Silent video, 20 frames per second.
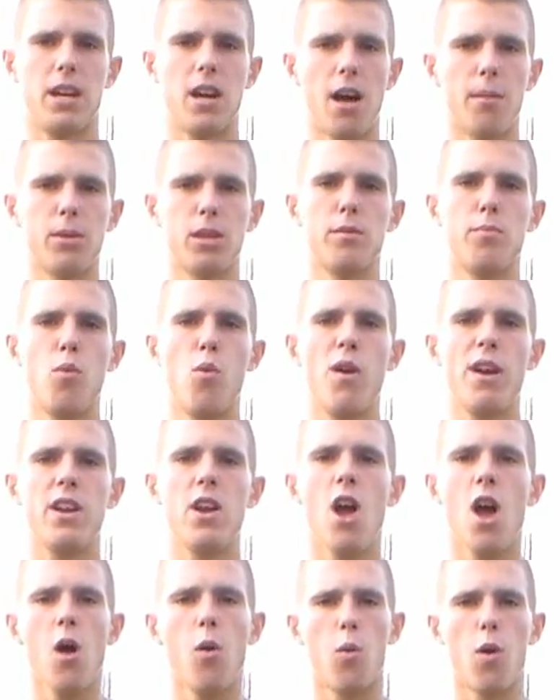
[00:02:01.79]
to come to the point
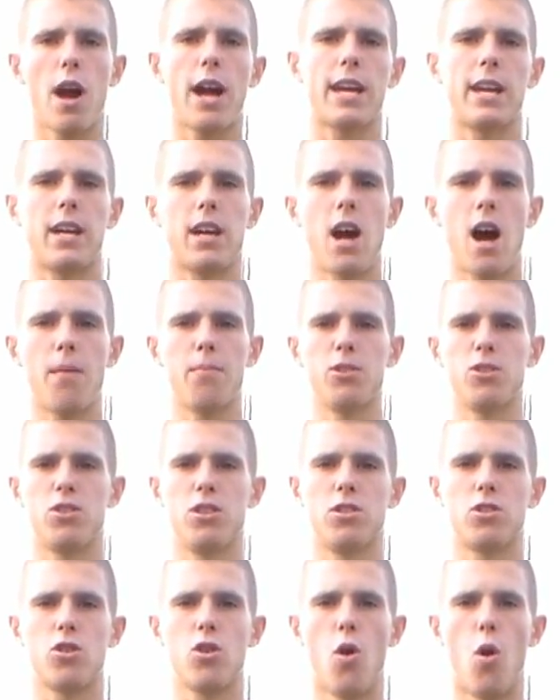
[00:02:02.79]
where I can accomplish
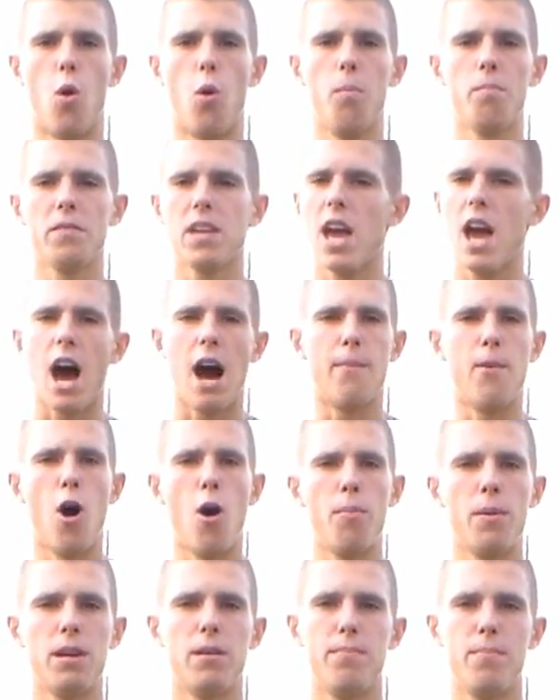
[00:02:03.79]
this goal. I'm
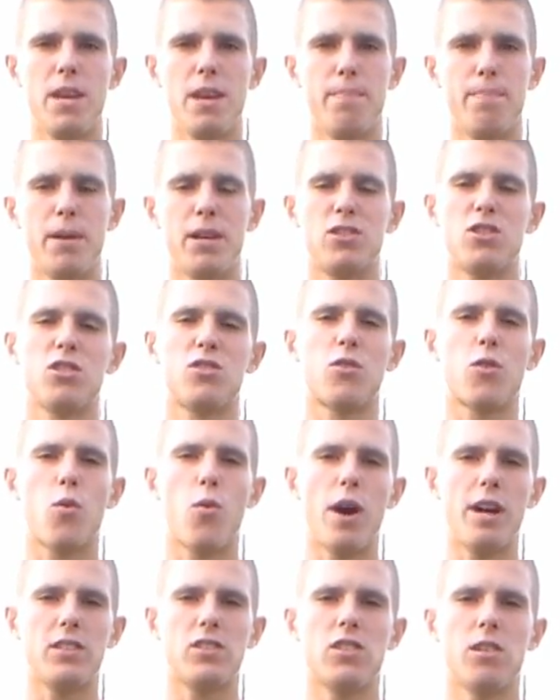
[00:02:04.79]
hoping to be in business for
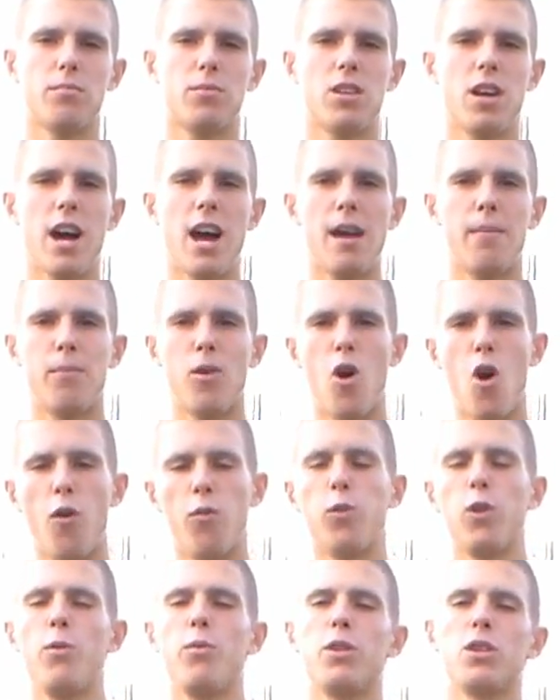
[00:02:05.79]
quite some time,
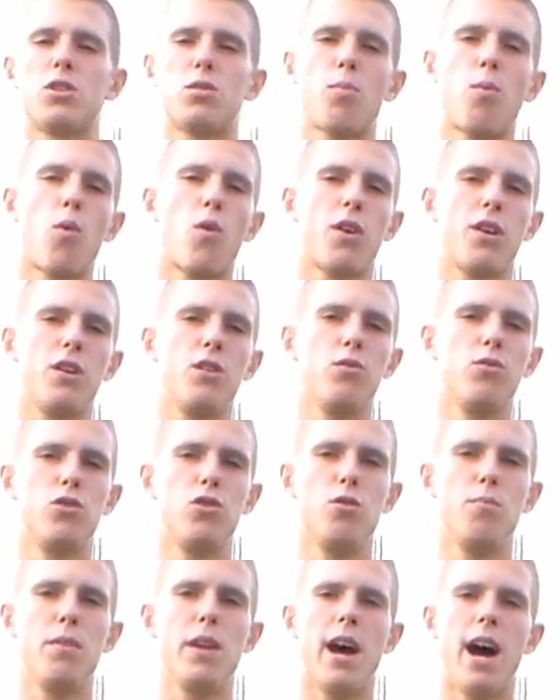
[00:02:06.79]
hopefully with the support of
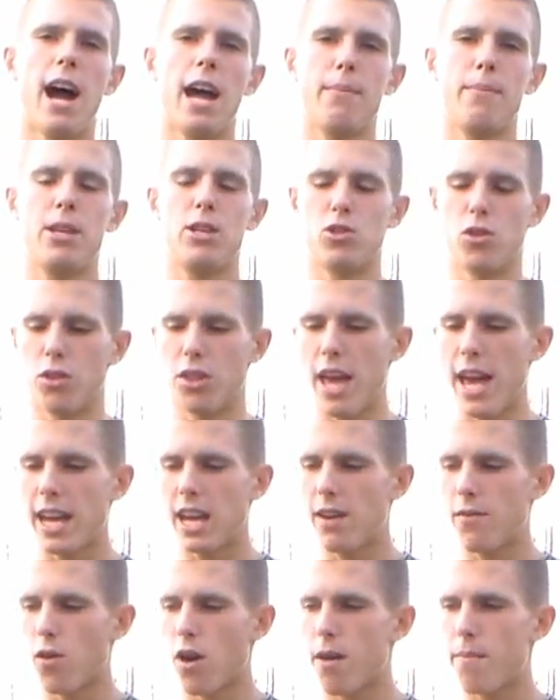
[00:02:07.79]
YouTube behind me. So
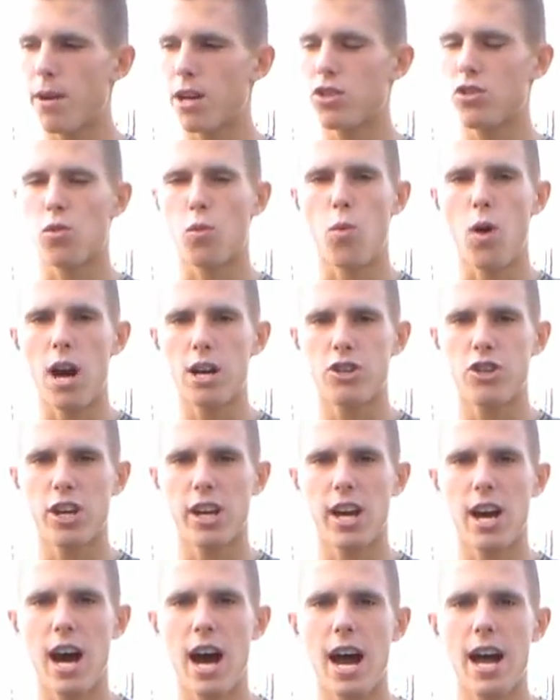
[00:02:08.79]
thank you very much for
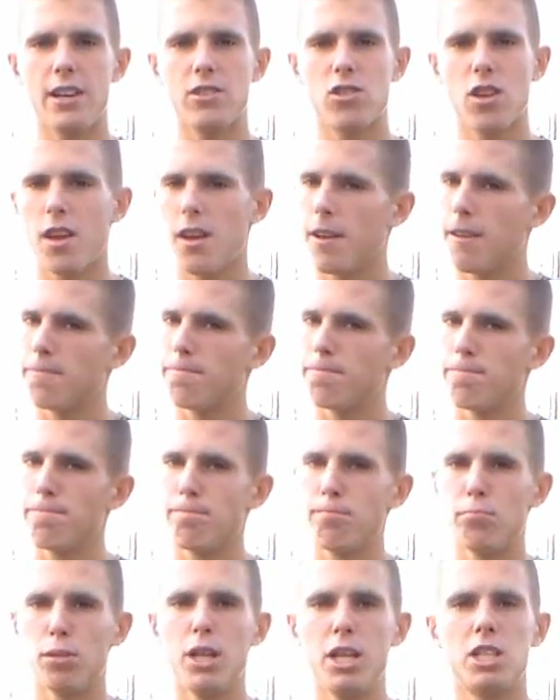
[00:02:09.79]
watching, guys.
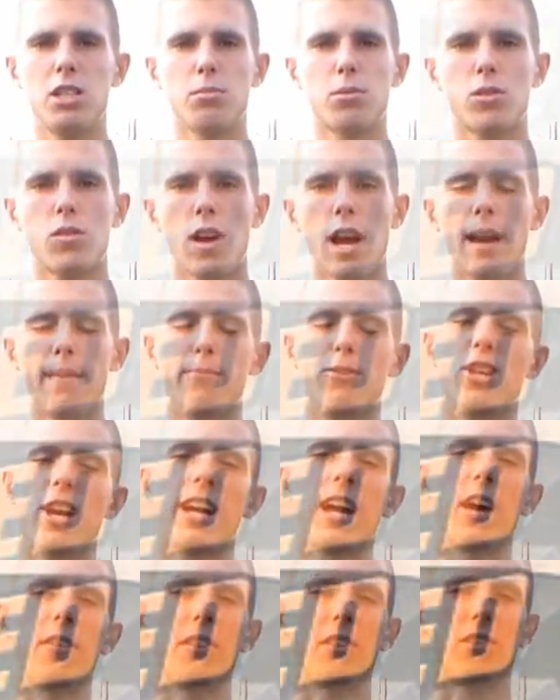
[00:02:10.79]
Please subscribe,
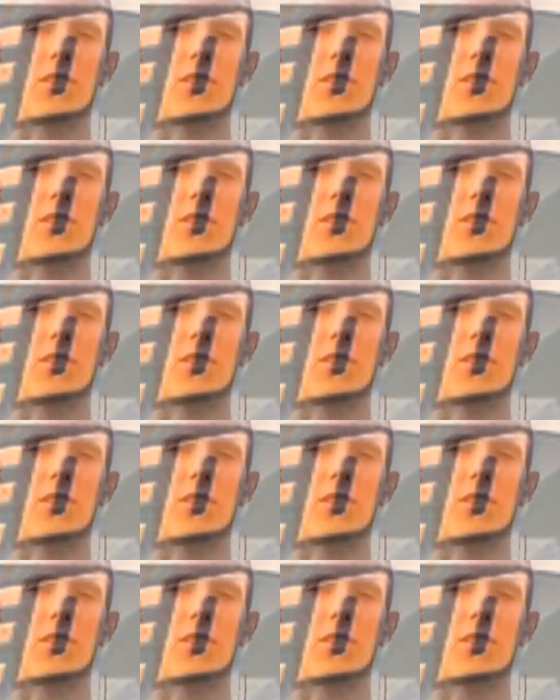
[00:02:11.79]
check out